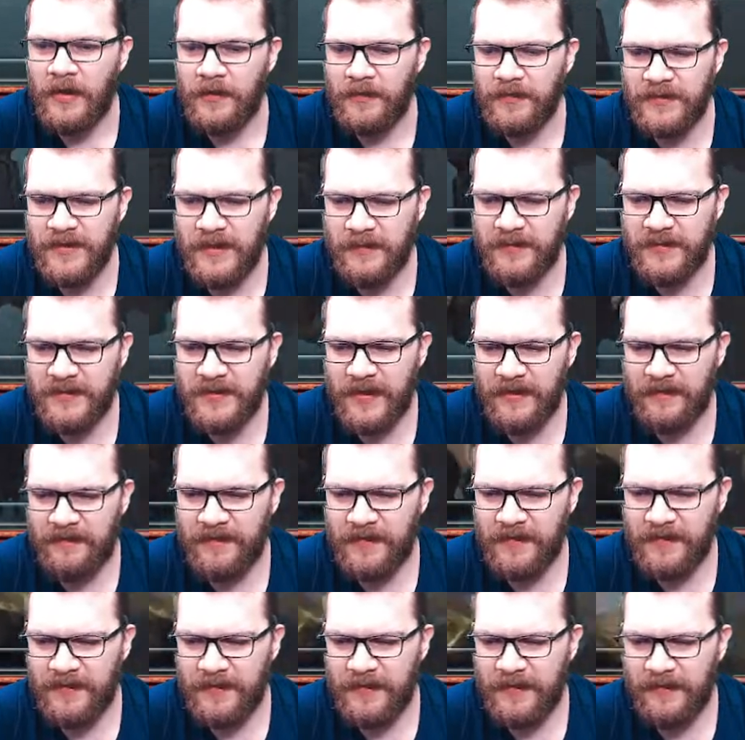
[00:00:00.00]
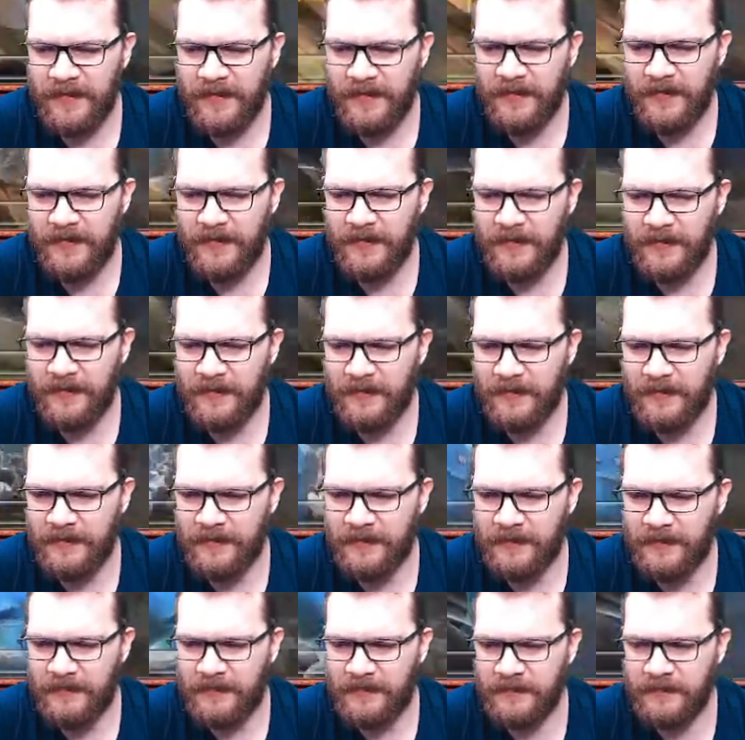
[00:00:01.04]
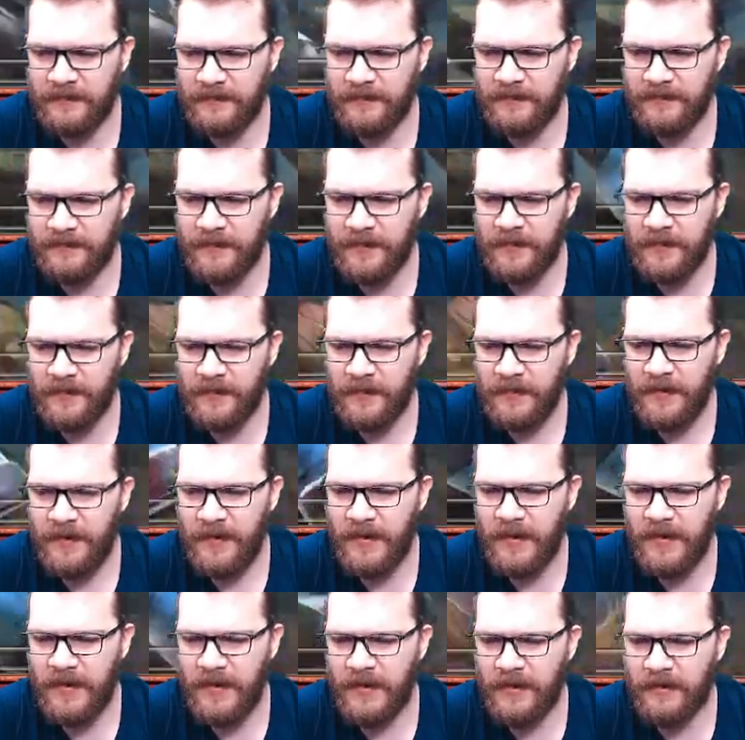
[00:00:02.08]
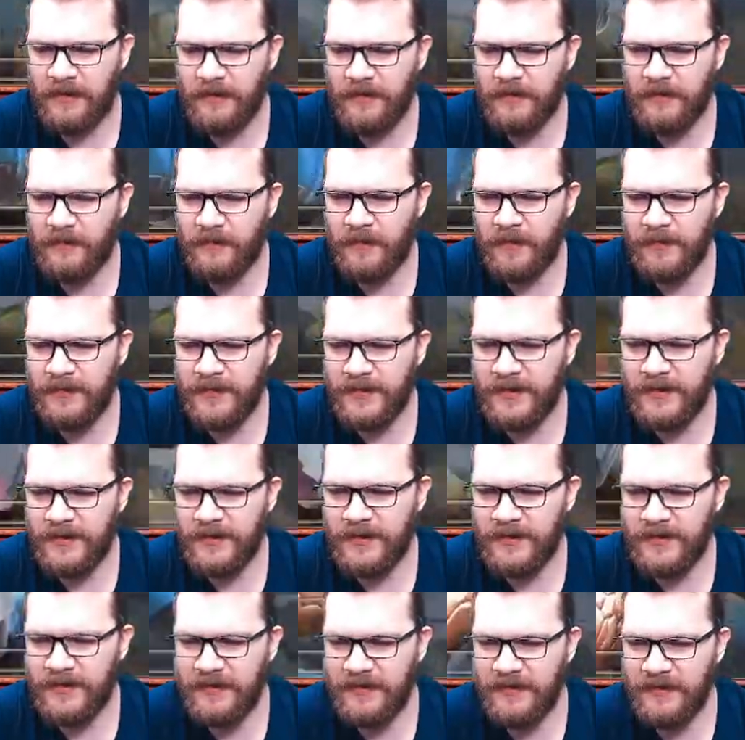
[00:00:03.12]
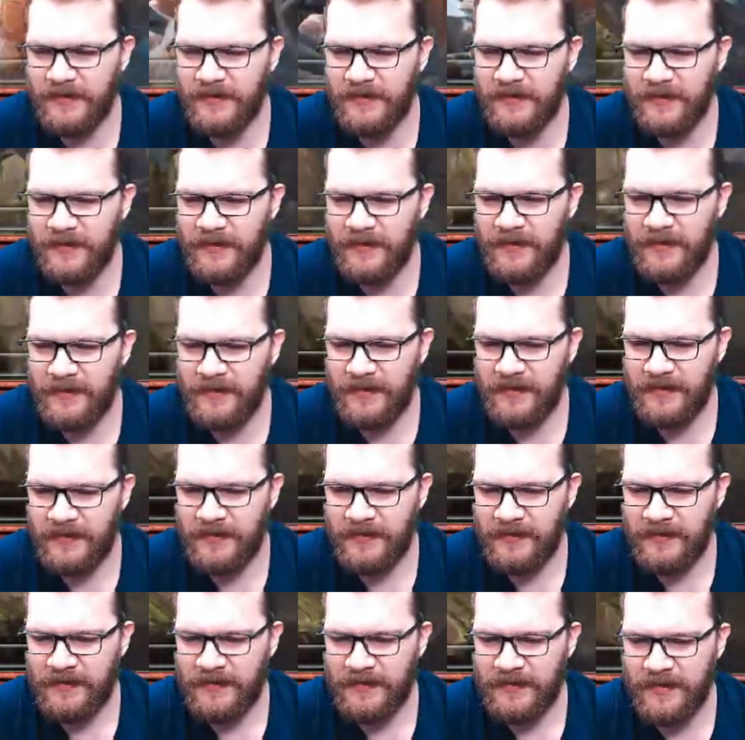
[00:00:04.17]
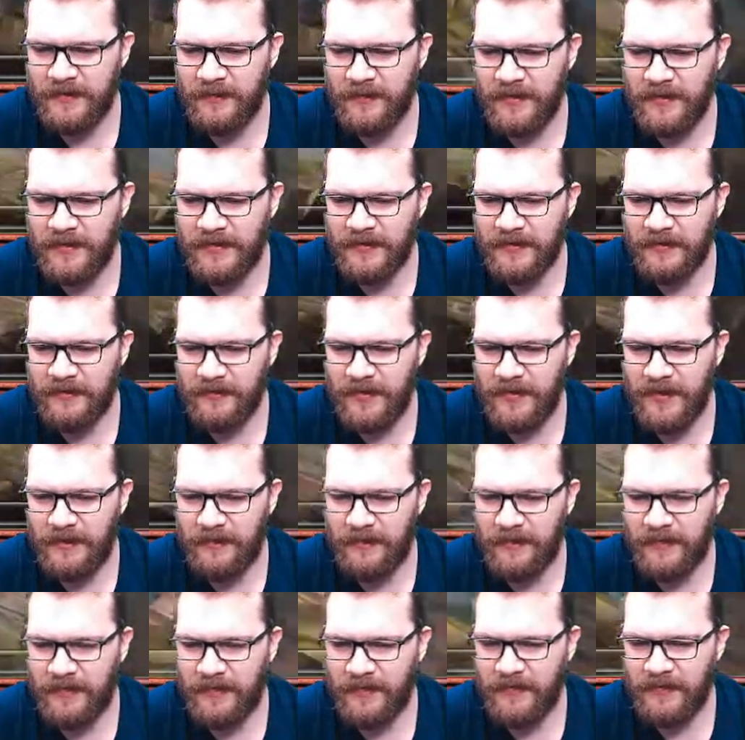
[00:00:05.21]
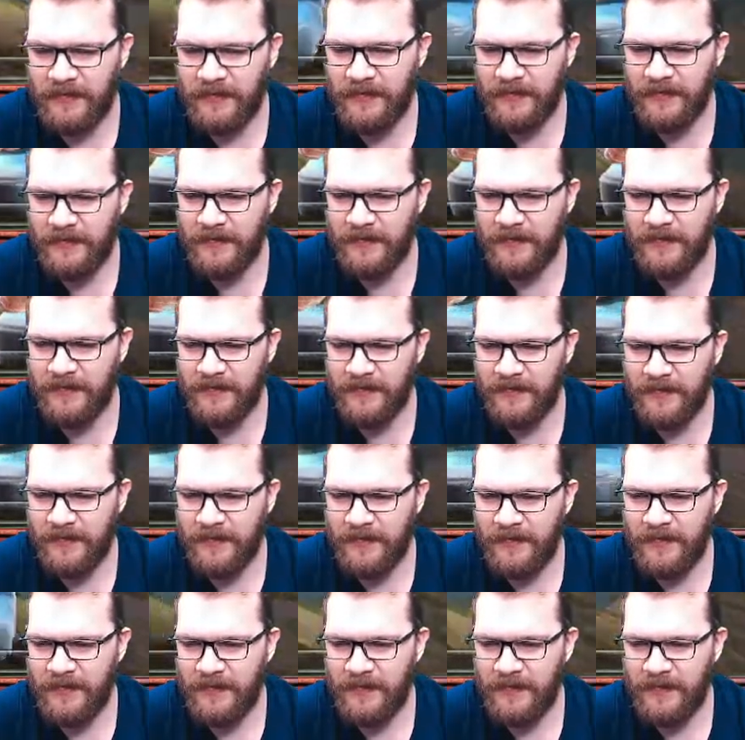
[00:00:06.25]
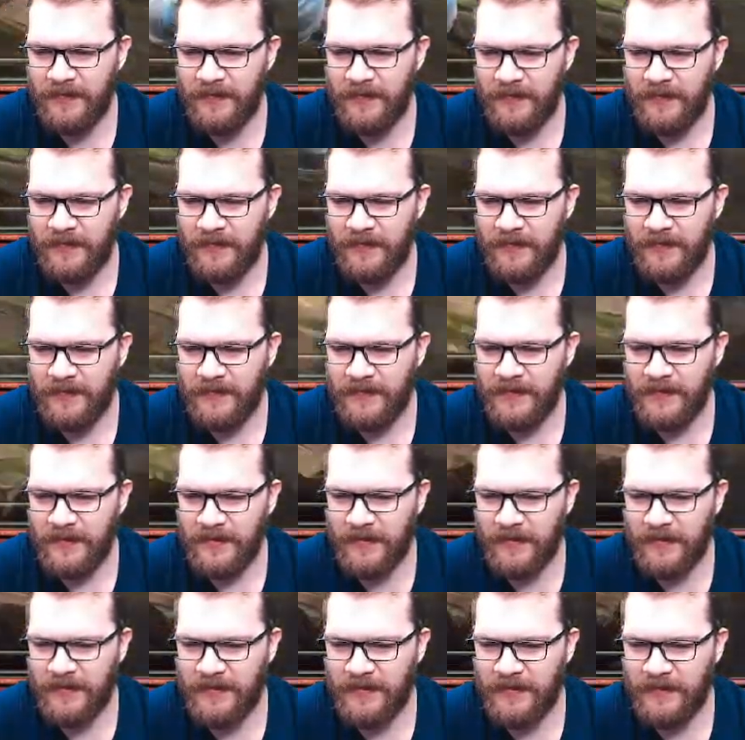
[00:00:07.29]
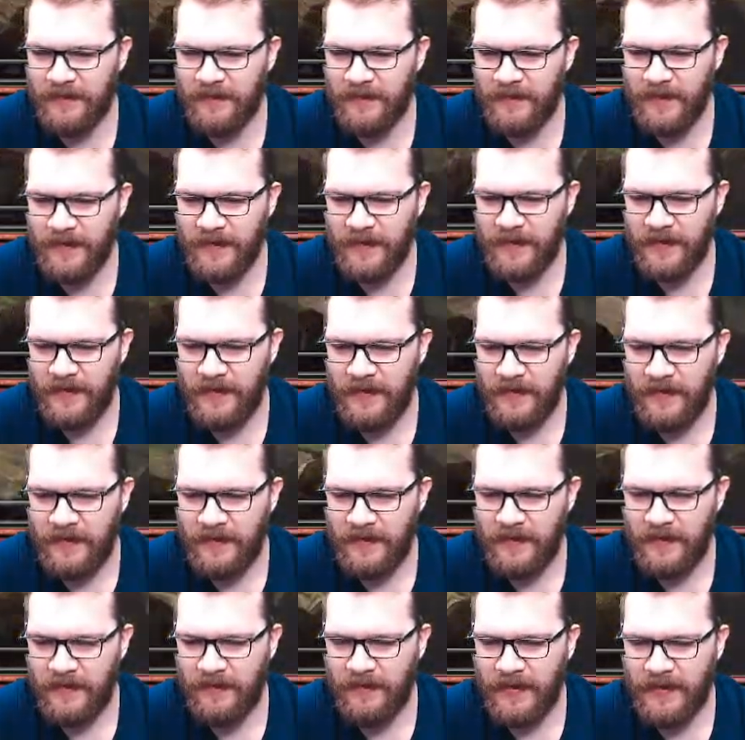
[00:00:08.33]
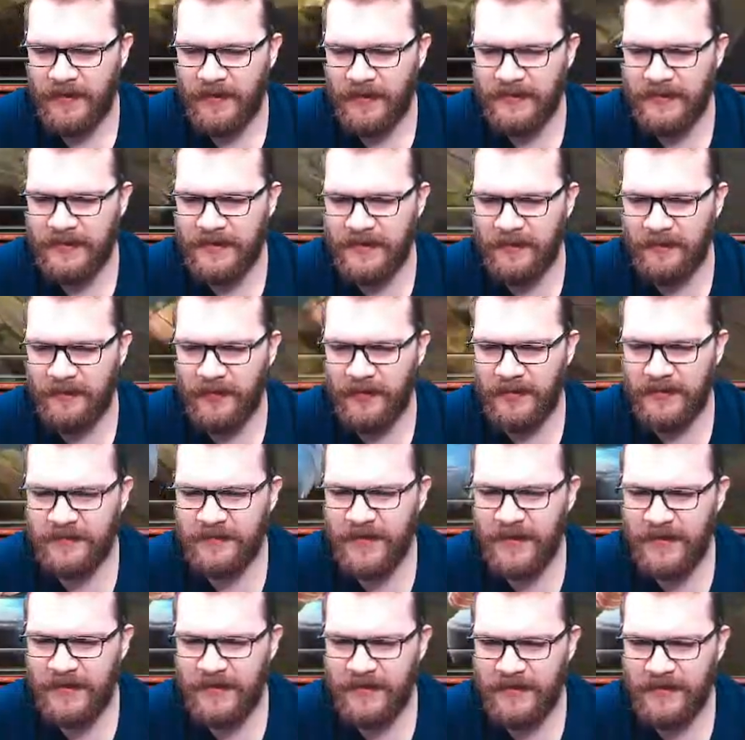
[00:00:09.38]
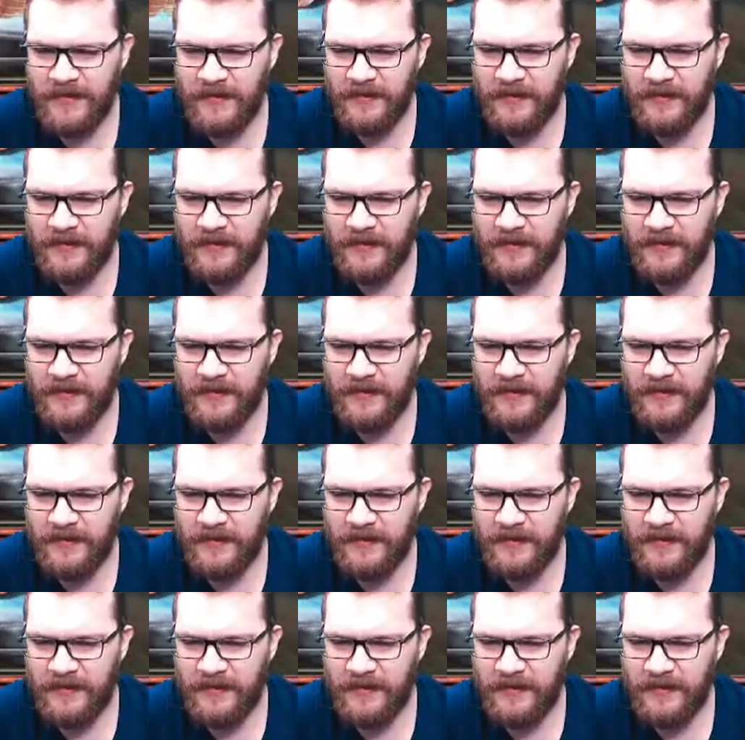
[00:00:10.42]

What's up, Stefan? How are you doing? Oh, whoopsies. Somebody screwed up. It's all good. Oh, wait. Is this a boss fight?